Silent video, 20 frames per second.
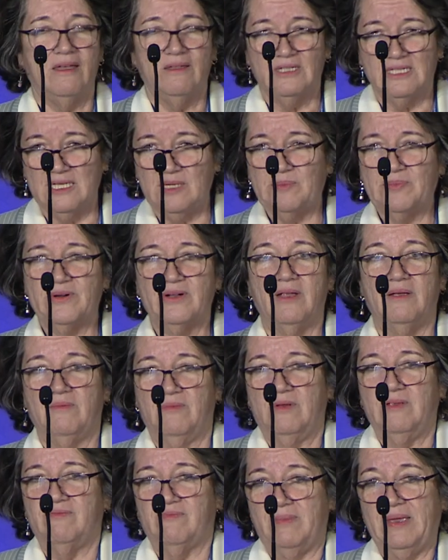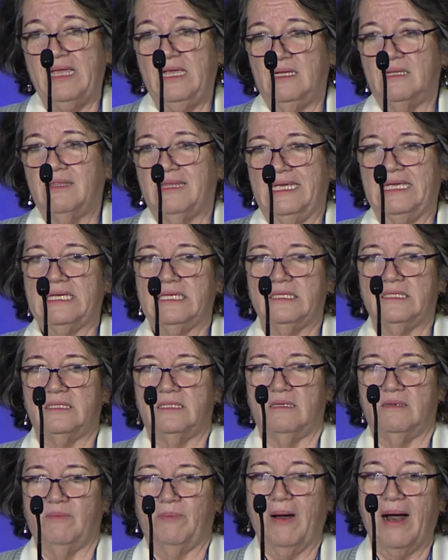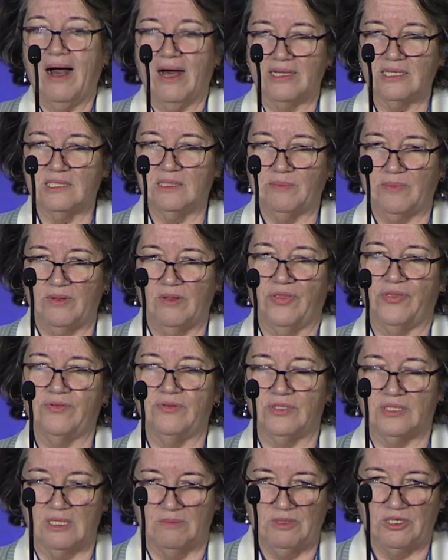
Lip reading: Deeper, and we've made things possible through some